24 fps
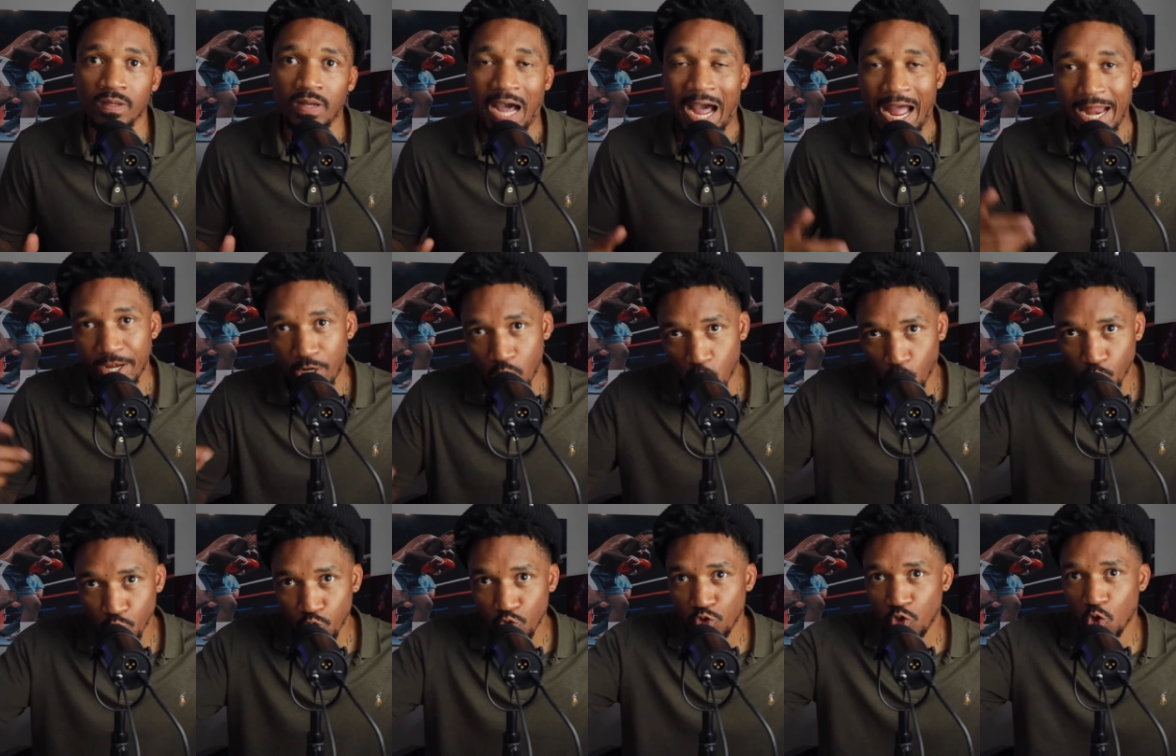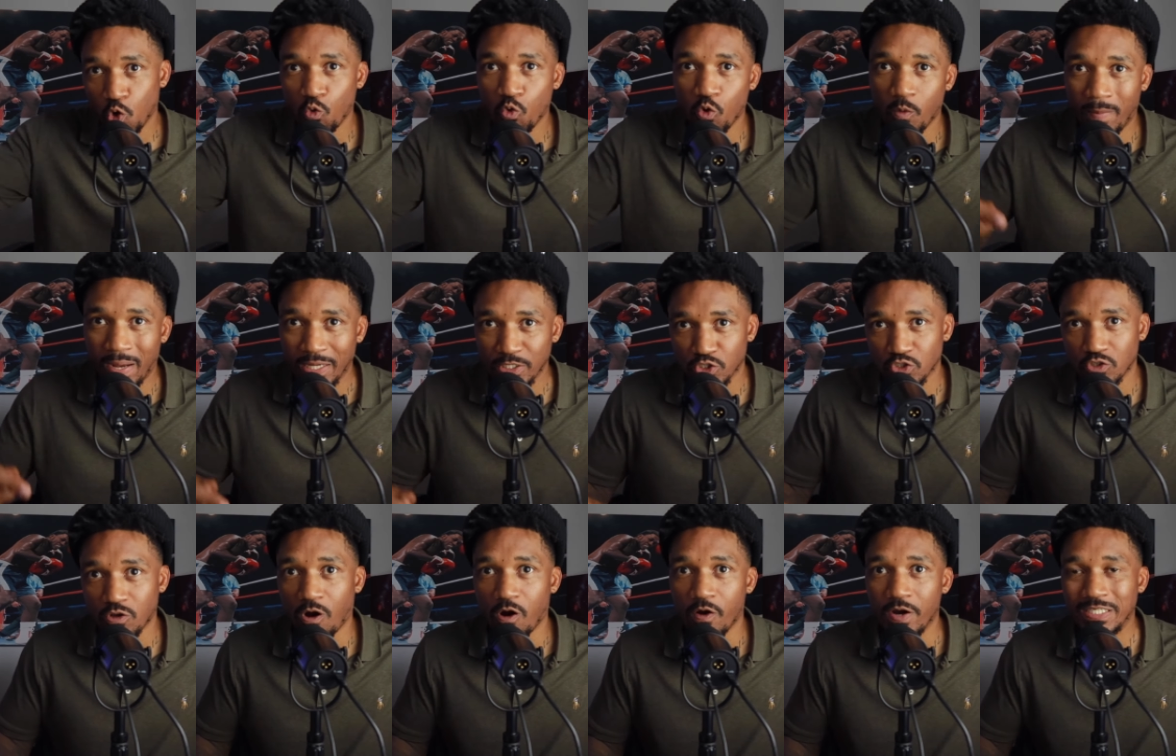I know you know what my
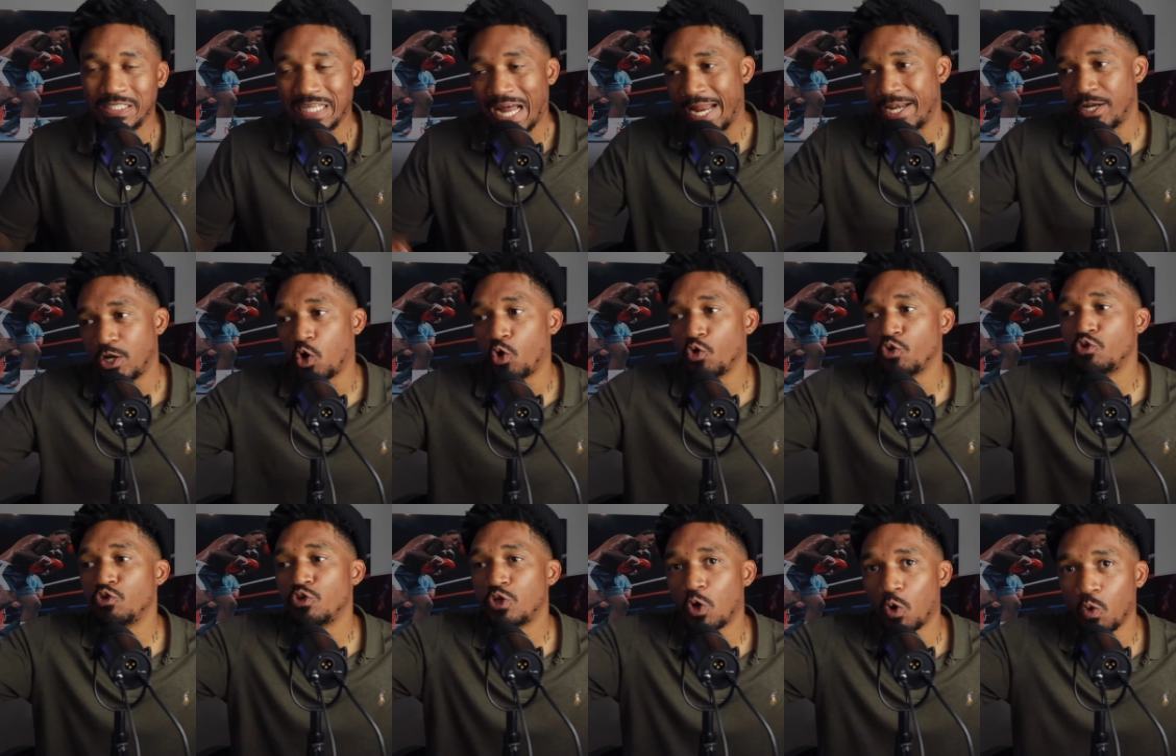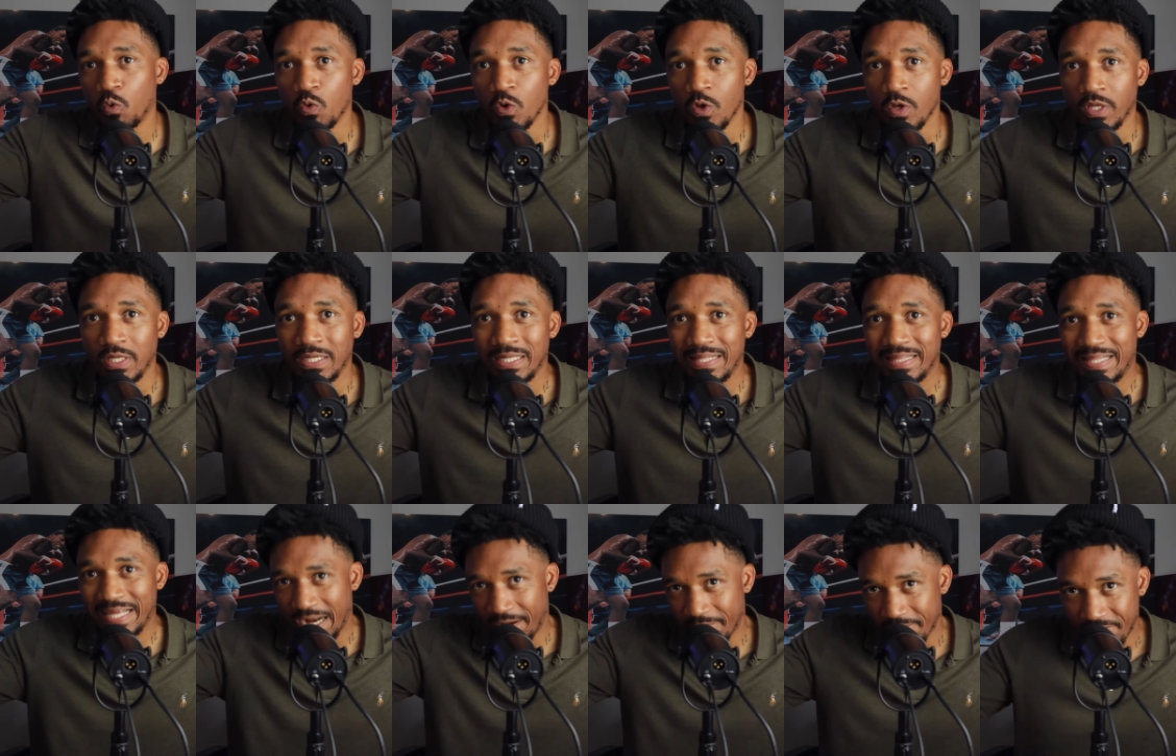story is. I know you know
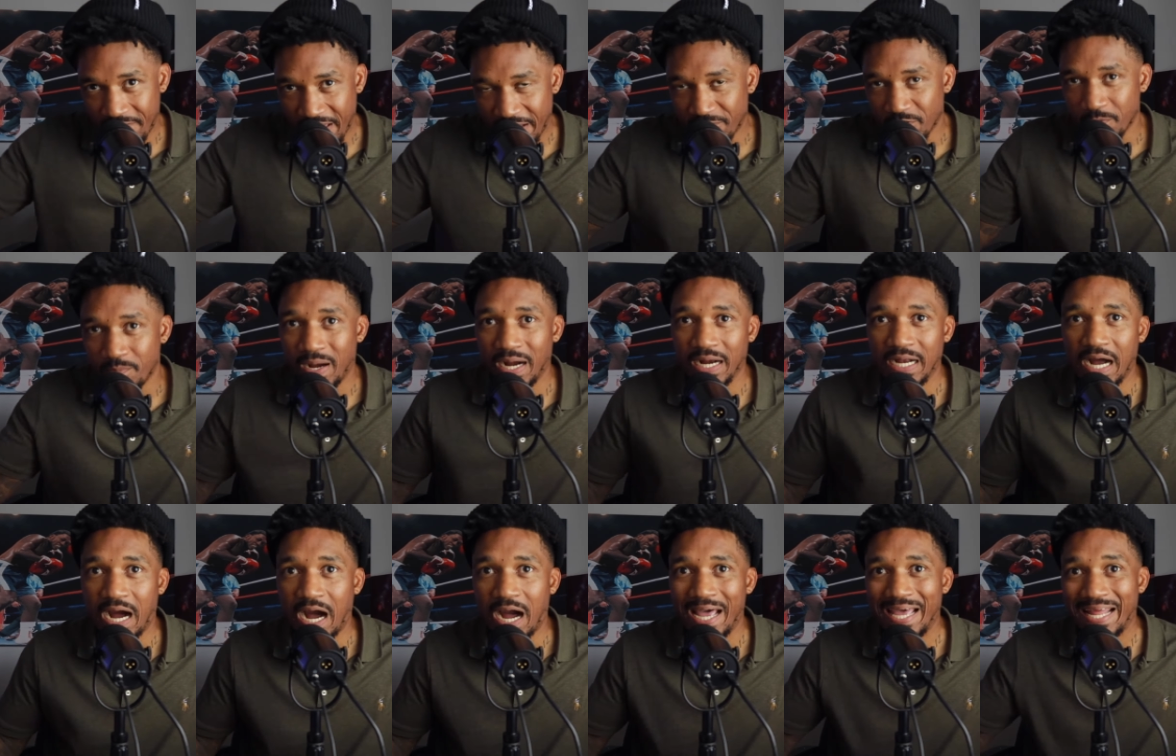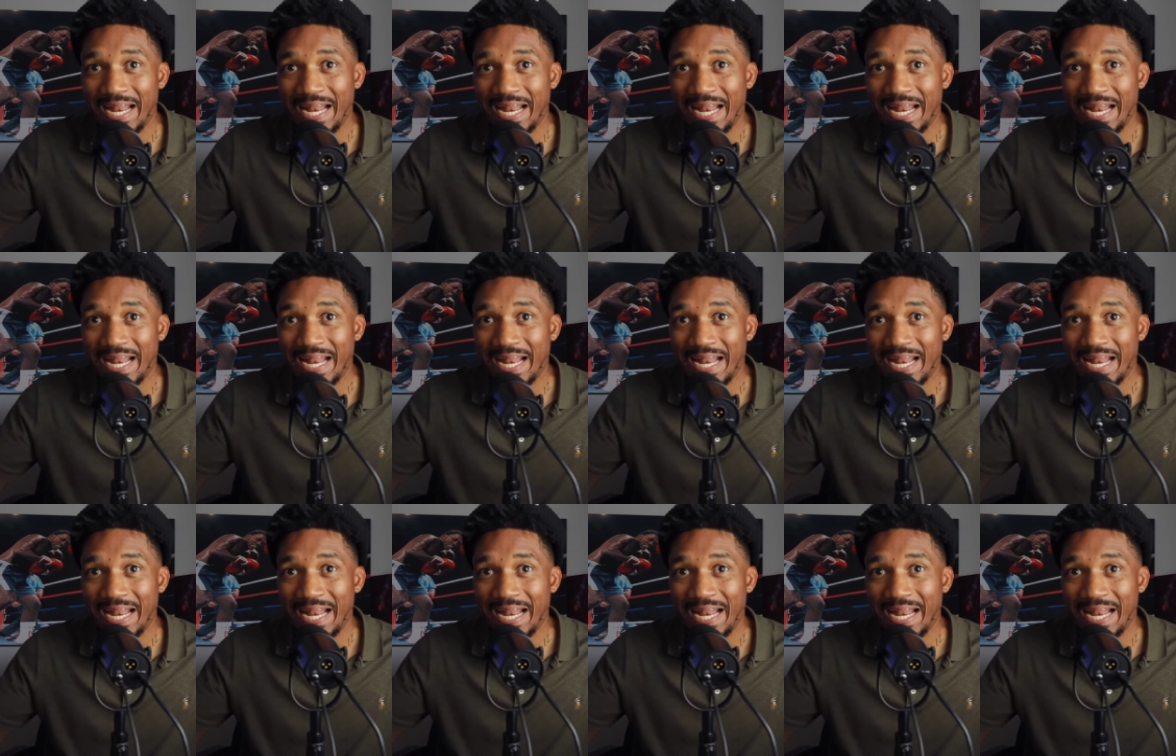that I'm favored by God.